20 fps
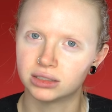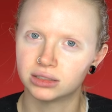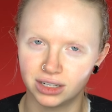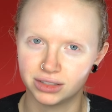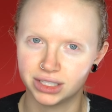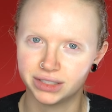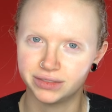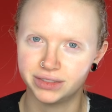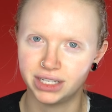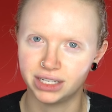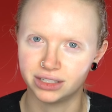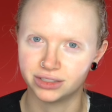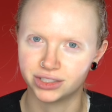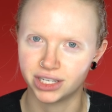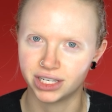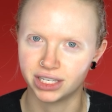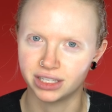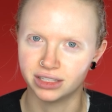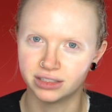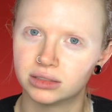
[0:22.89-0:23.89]

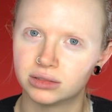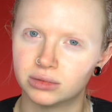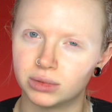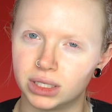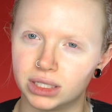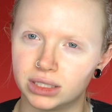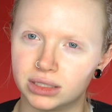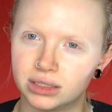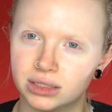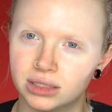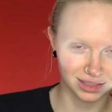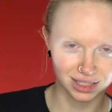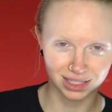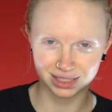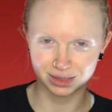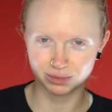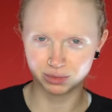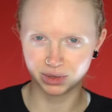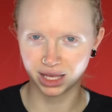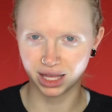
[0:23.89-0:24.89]
arrivederci. Wait,
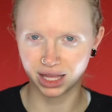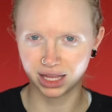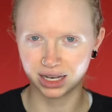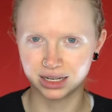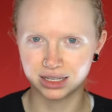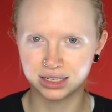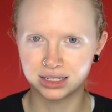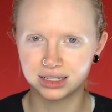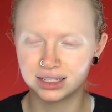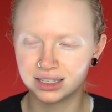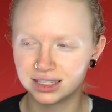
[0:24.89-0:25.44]
let's begin.